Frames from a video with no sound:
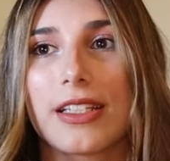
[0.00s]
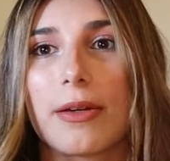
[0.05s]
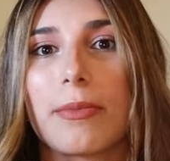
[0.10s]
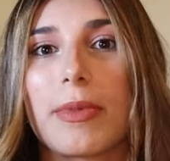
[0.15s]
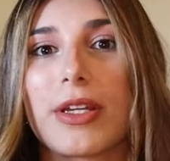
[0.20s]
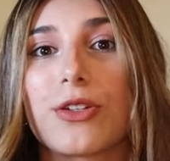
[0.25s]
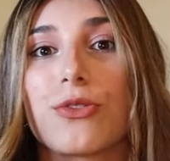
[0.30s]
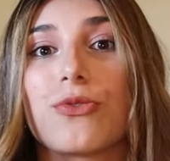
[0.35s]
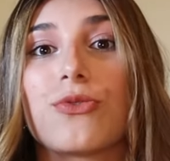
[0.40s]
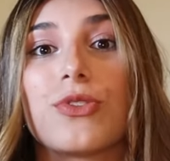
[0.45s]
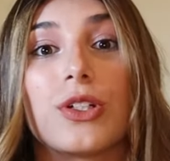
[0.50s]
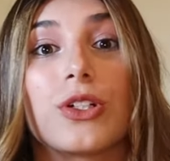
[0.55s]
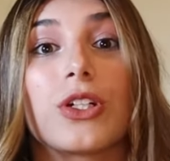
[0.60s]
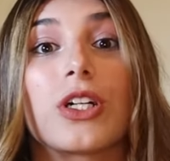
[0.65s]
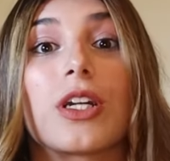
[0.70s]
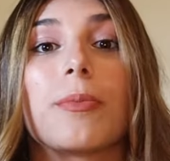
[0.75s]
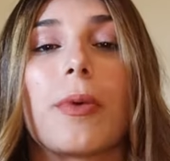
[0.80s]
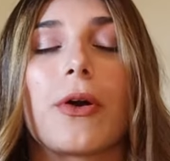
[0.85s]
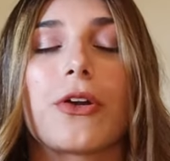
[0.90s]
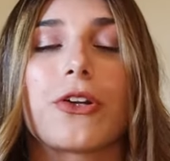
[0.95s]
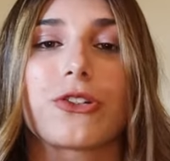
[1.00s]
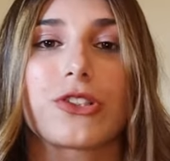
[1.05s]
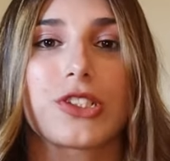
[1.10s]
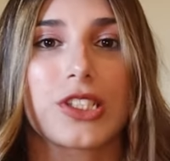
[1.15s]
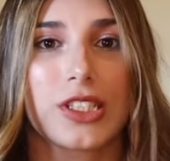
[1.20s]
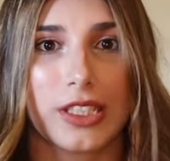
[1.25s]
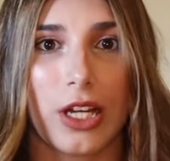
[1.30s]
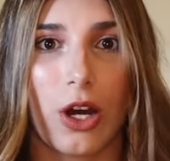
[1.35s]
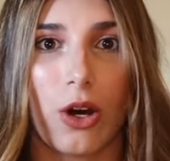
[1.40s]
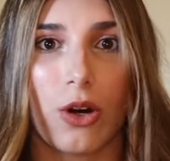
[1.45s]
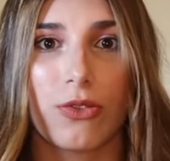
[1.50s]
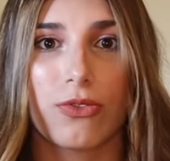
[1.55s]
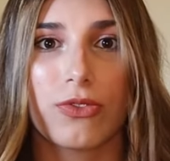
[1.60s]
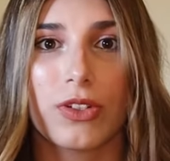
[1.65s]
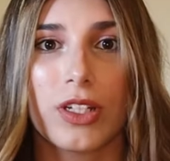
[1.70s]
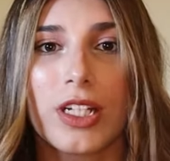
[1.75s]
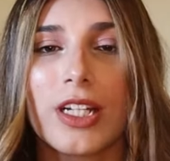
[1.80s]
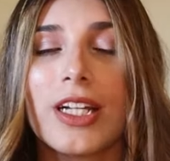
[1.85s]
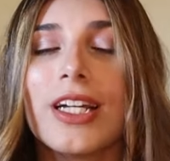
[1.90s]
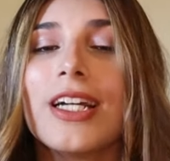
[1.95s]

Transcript: that make you feel good about yourself.